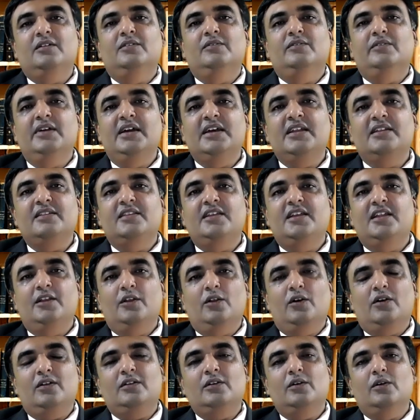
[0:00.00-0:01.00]
where the
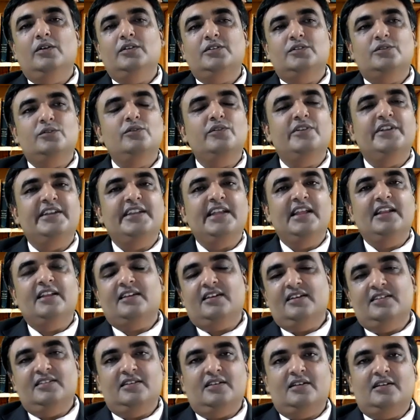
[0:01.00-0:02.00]
loan goes to retail
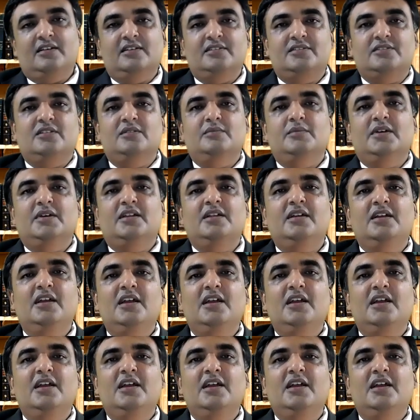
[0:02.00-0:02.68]
customer.